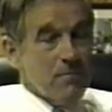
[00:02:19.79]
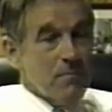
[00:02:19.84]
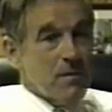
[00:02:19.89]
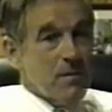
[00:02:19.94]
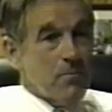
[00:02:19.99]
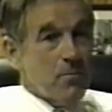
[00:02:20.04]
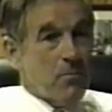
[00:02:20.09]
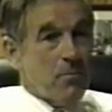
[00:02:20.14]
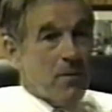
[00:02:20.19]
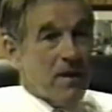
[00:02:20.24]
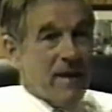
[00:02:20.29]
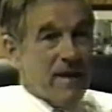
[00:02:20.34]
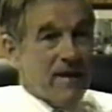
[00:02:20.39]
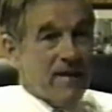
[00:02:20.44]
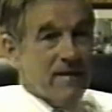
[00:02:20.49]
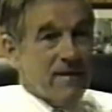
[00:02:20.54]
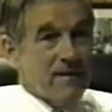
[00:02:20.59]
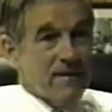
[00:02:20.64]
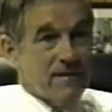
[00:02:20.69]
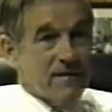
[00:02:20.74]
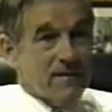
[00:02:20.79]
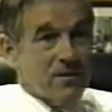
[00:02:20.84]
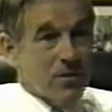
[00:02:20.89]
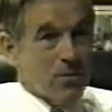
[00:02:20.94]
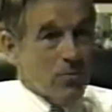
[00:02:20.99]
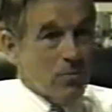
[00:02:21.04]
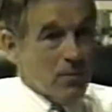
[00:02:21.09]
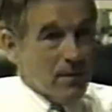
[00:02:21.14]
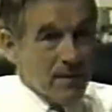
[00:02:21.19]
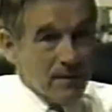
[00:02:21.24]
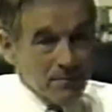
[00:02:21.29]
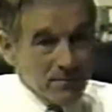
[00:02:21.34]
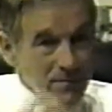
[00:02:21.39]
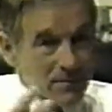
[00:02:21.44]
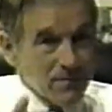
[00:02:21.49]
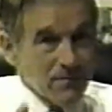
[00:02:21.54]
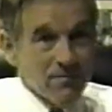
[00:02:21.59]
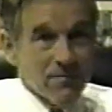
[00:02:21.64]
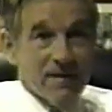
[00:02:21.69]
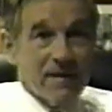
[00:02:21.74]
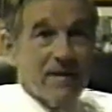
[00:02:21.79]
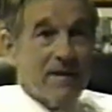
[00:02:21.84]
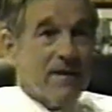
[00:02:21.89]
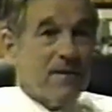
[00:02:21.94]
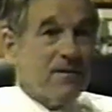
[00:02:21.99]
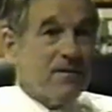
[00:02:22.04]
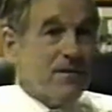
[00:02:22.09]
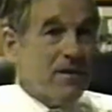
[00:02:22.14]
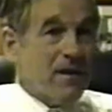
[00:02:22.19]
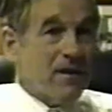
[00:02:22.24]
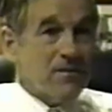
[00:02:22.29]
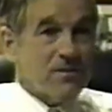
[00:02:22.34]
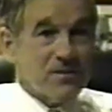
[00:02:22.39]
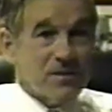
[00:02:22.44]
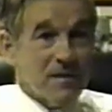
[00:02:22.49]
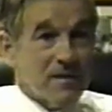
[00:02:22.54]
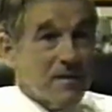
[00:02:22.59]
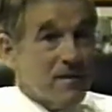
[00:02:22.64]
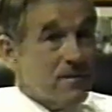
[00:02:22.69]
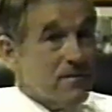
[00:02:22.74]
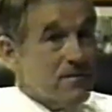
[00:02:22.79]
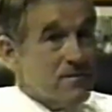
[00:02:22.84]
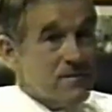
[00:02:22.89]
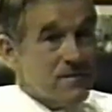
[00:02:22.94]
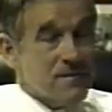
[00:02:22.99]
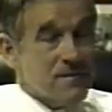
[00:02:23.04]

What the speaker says: people panicked, and gold went up to over $800 an ounce.